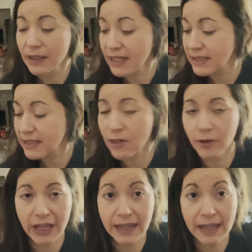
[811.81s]
That's the
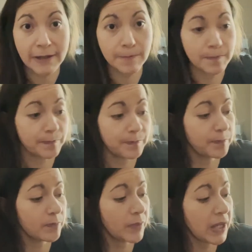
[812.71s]
only thing.
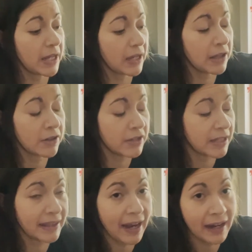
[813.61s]
But other
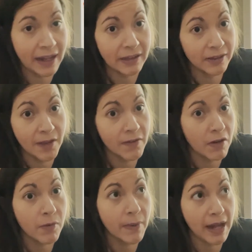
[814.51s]
than that, I love
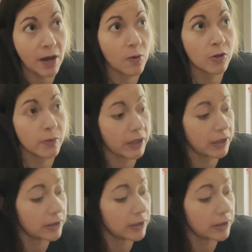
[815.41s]
everybody I work with.